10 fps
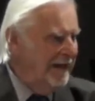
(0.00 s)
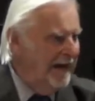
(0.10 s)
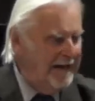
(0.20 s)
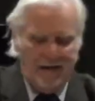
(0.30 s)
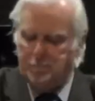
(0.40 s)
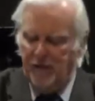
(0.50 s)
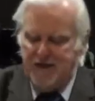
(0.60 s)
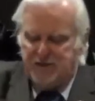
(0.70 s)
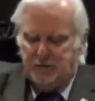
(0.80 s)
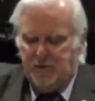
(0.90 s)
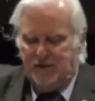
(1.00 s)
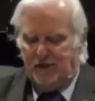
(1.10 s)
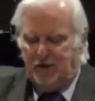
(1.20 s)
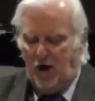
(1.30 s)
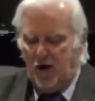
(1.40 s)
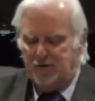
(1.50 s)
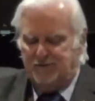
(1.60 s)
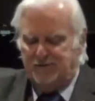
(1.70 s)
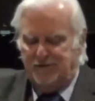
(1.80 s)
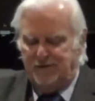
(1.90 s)
and He placed them in the
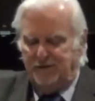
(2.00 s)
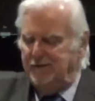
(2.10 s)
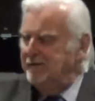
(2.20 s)
garden